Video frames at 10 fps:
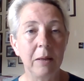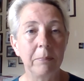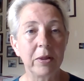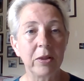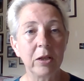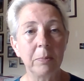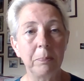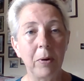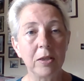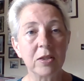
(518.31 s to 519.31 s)
But the other
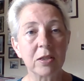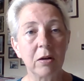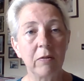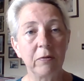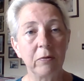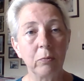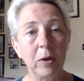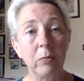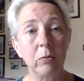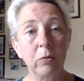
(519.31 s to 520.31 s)
point of
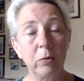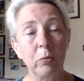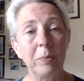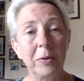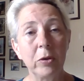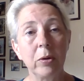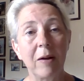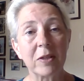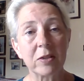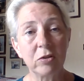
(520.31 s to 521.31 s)
when women who
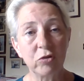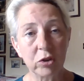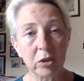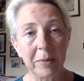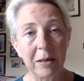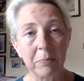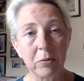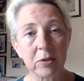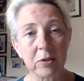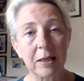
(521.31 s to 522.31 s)
have a surgical
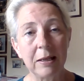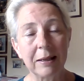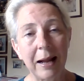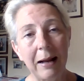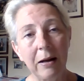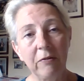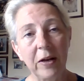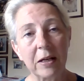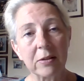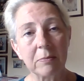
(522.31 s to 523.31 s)
menopause, it can
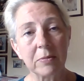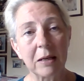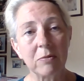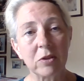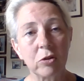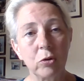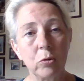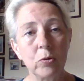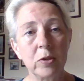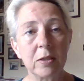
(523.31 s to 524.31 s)
affect sometimes the
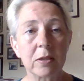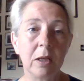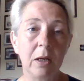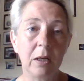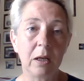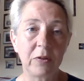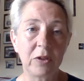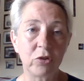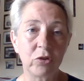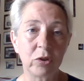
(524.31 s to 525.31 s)
doses of
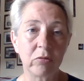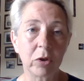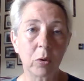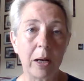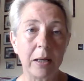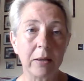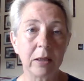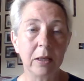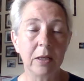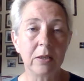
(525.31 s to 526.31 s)
estrogen required.
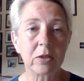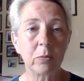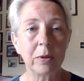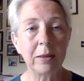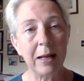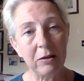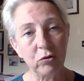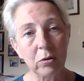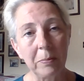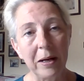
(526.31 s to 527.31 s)
So with
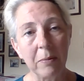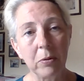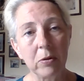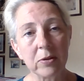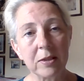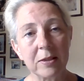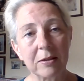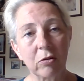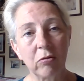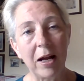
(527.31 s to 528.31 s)
natural menopause, it's
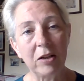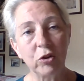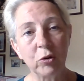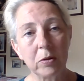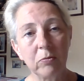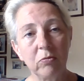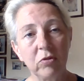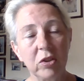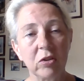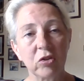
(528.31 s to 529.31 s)
a gradual
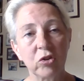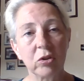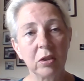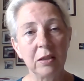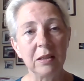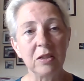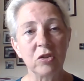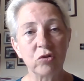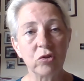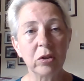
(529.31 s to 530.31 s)
reduction in
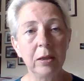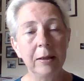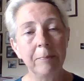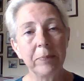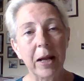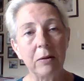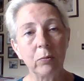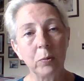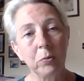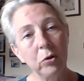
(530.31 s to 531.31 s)
estrogen.
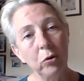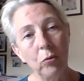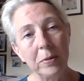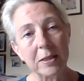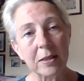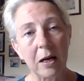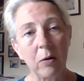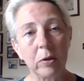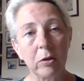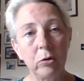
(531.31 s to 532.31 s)
And we would normally
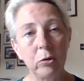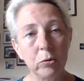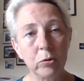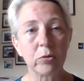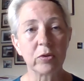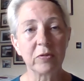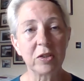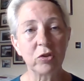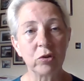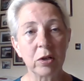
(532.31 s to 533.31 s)
start with a low dose of
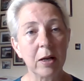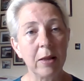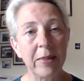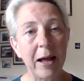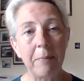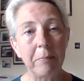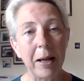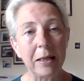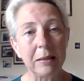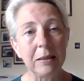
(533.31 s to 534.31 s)
estrogen, and that
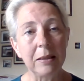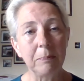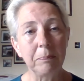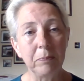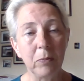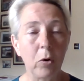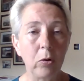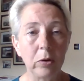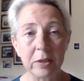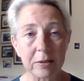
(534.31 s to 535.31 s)
might be
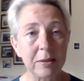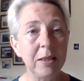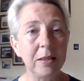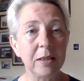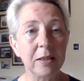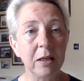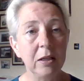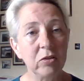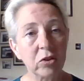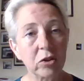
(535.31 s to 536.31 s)
all that's needed
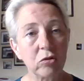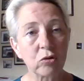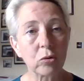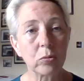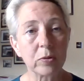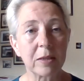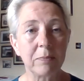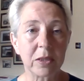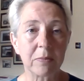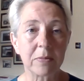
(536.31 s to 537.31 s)
to control
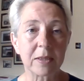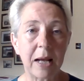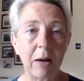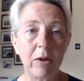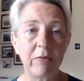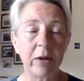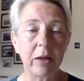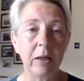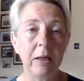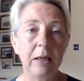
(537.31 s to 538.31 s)
symptoms.
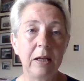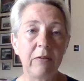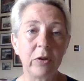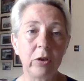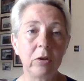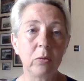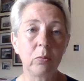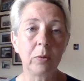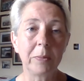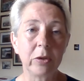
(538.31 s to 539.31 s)
However, if a younger
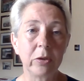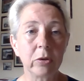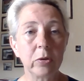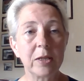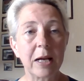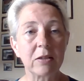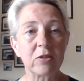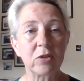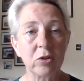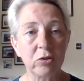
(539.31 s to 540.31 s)
woman who's had a
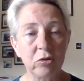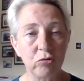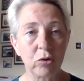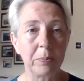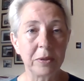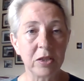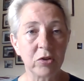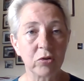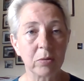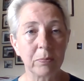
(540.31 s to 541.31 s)
sudden drop in
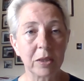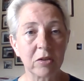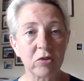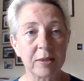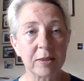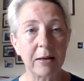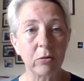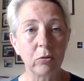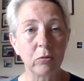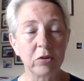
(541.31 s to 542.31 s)
estrogen because she's had
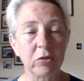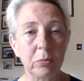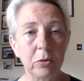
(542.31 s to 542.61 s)
her ovaries